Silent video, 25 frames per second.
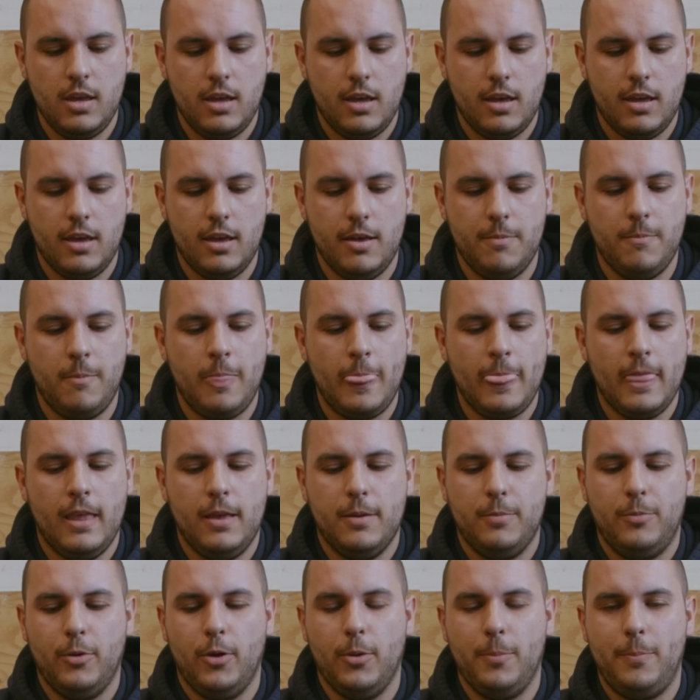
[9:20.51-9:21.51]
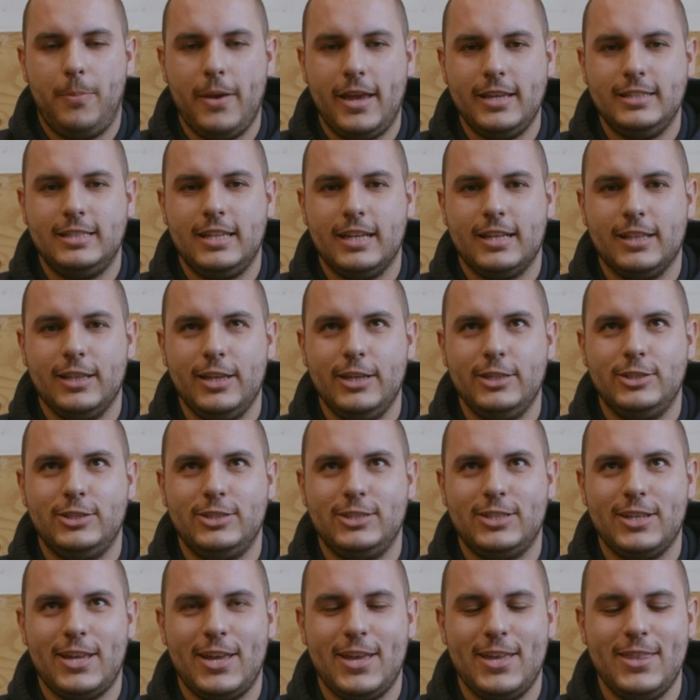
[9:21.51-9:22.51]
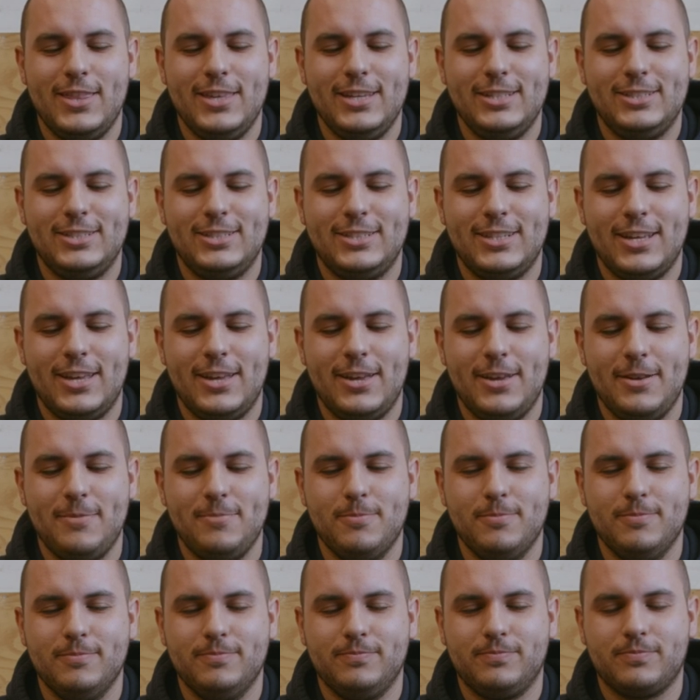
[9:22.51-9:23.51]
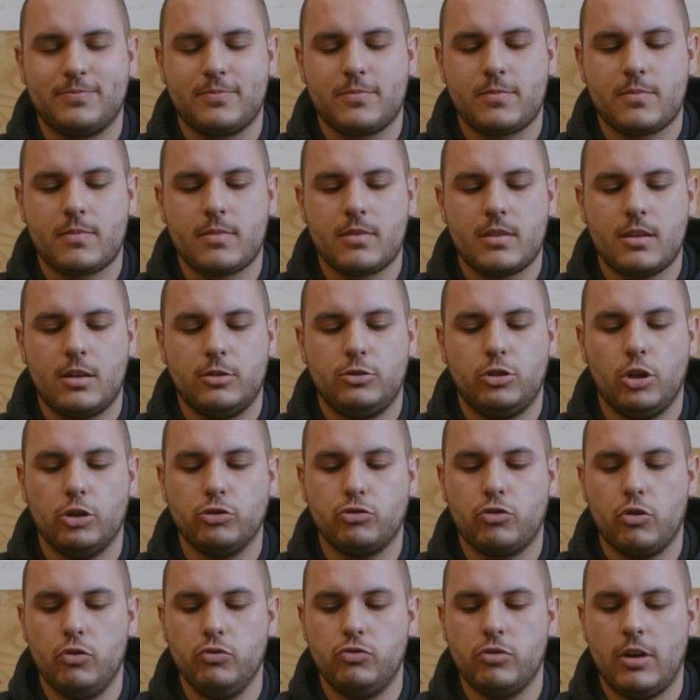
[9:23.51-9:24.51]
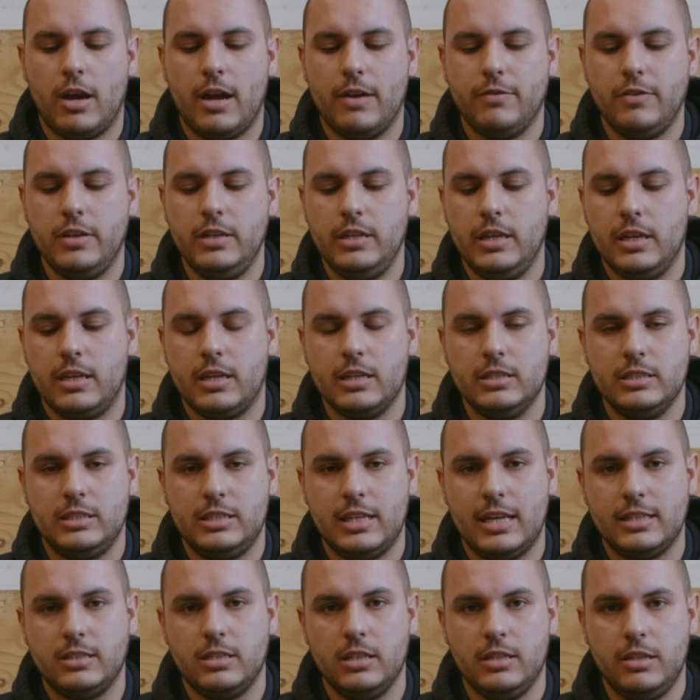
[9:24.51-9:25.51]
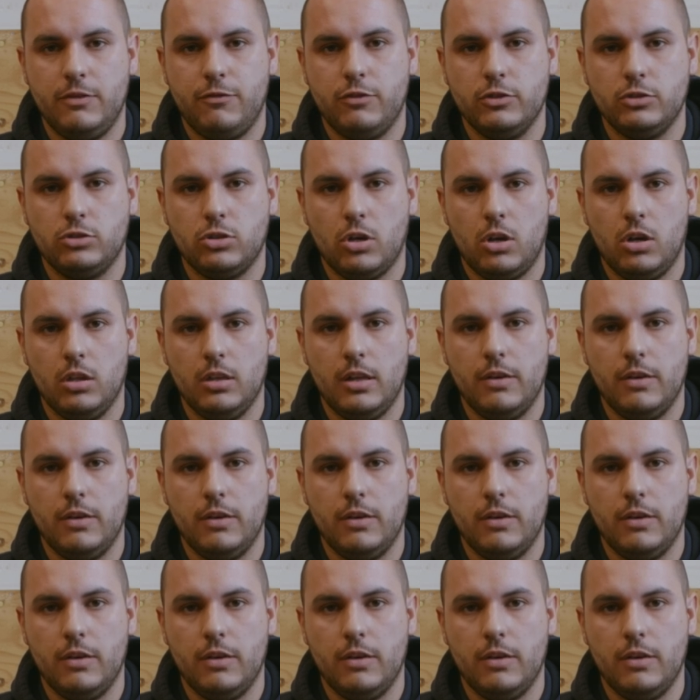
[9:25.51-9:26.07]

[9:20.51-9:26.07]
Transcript: But basically this torque screwdriver, you can set to different torque